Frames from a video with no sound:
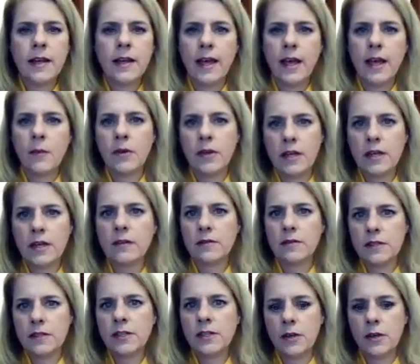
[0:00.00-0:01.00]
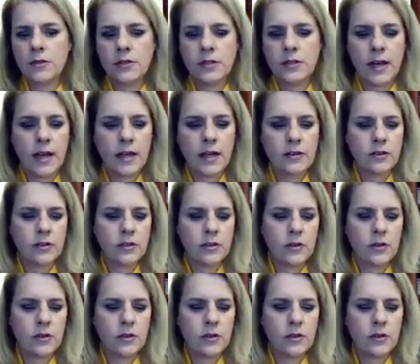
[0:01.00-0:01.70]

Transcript: and when it dissociates,